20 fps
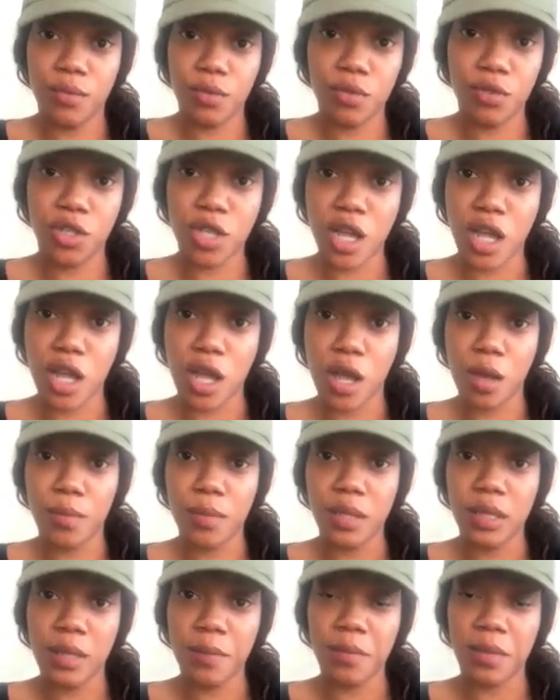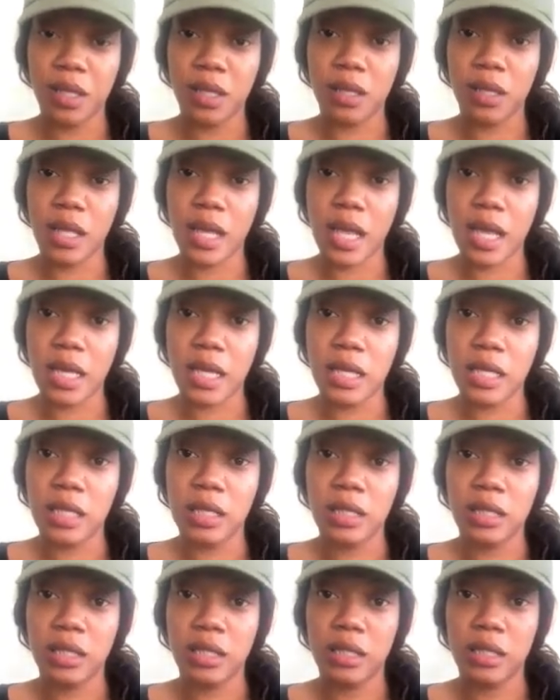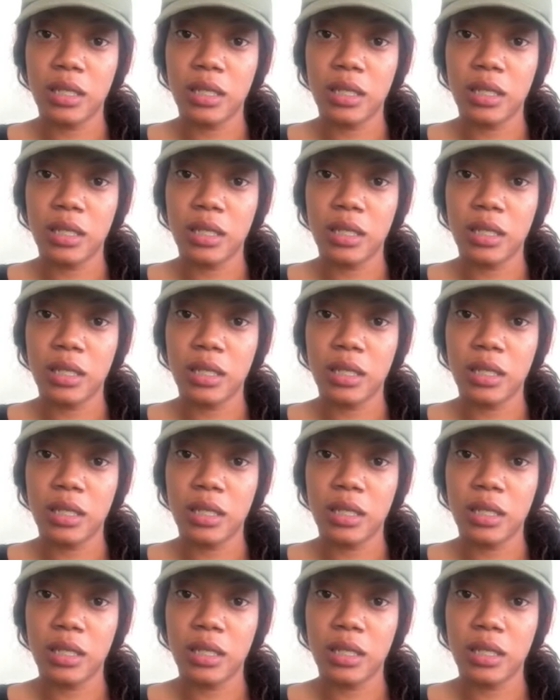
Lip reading: new jobs. Something that is